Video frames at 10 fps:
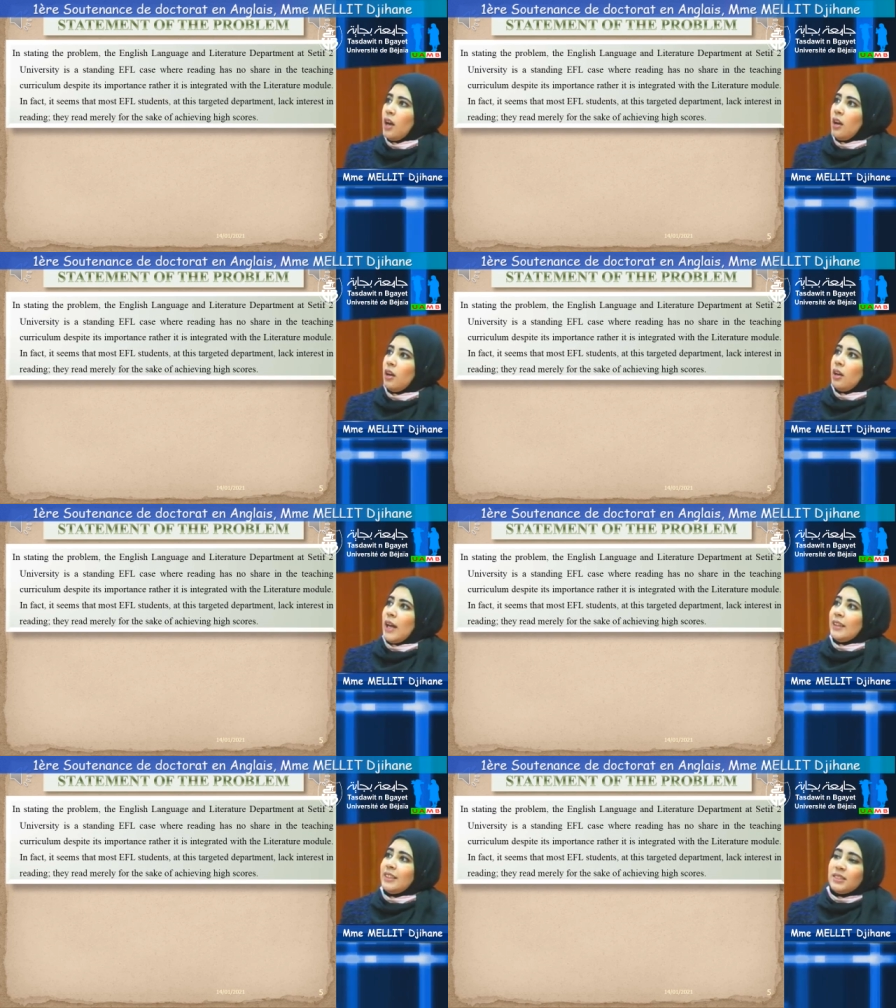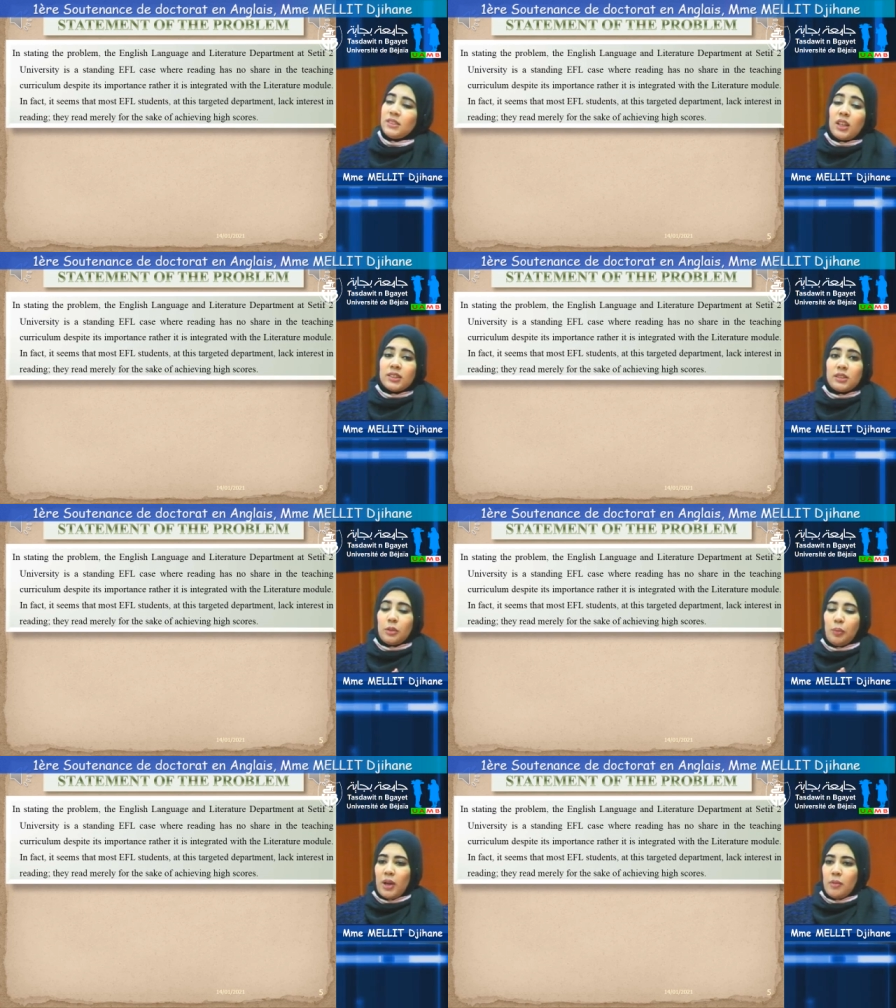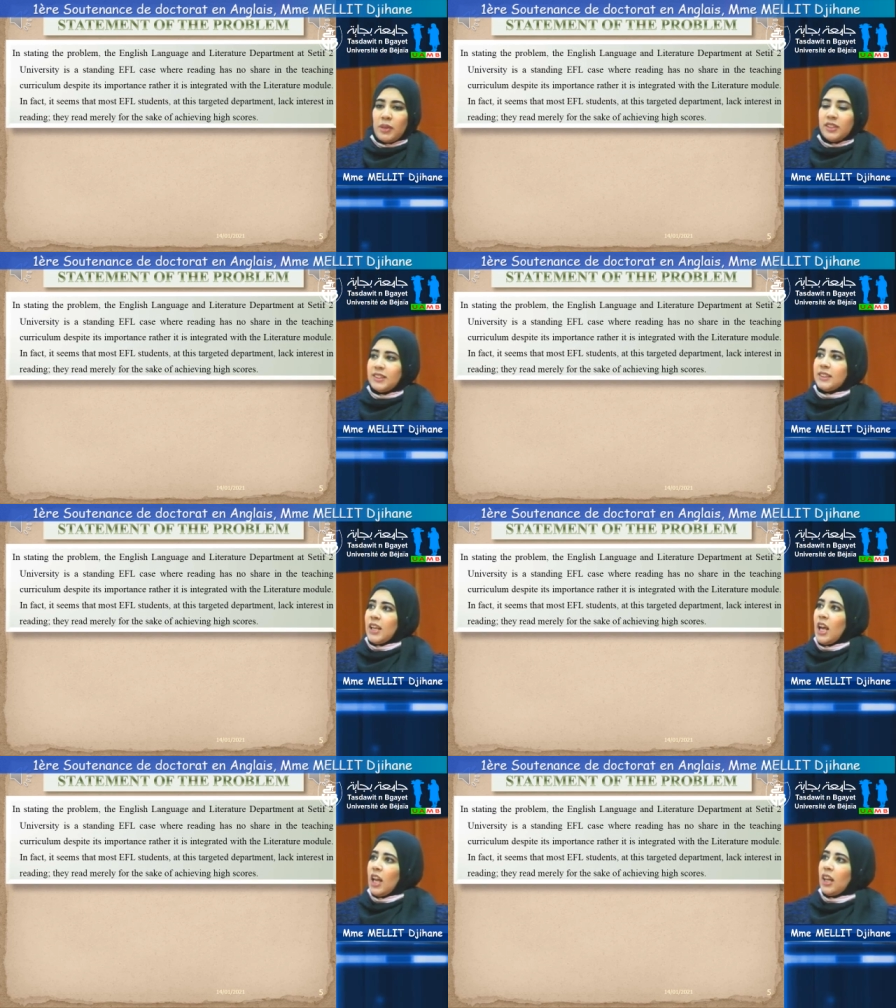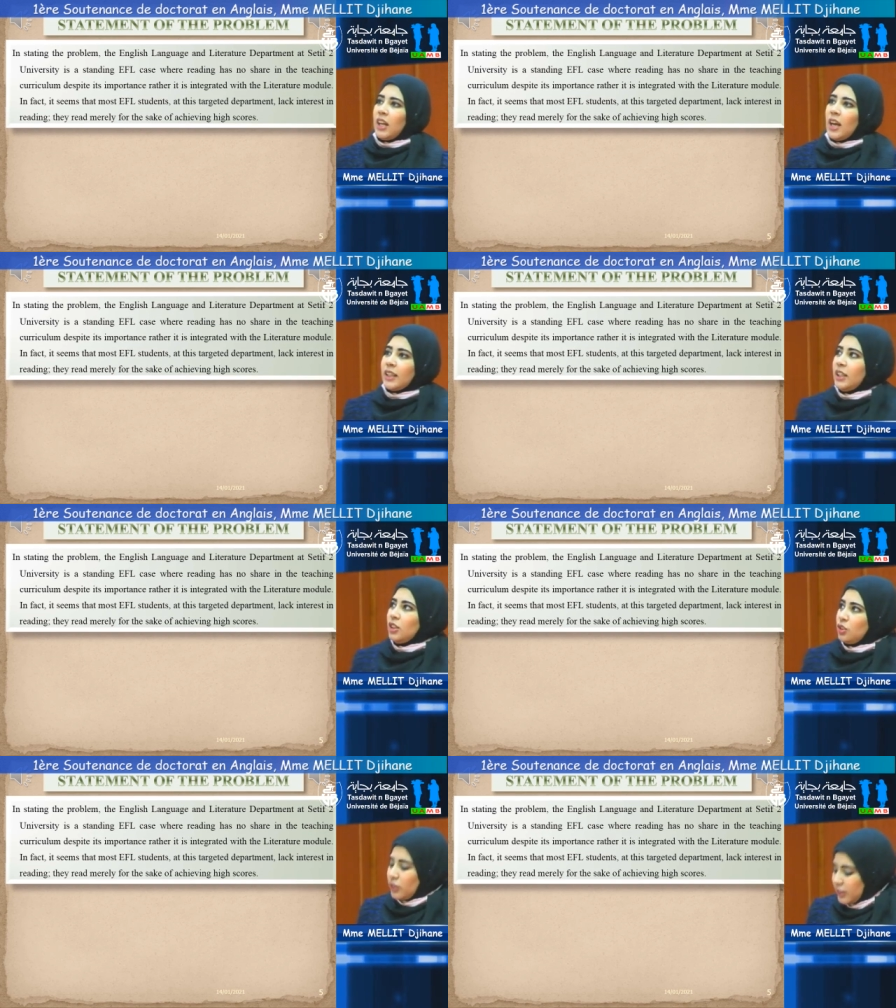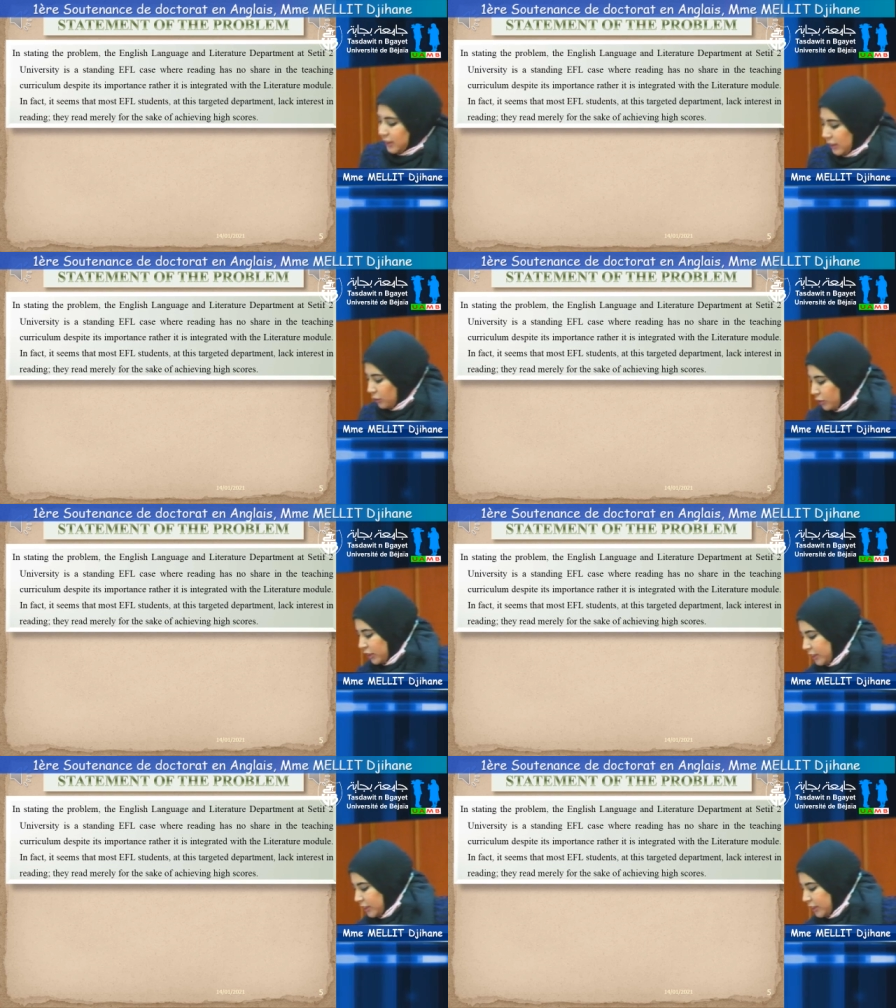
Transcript: at this targeted departments lack interest in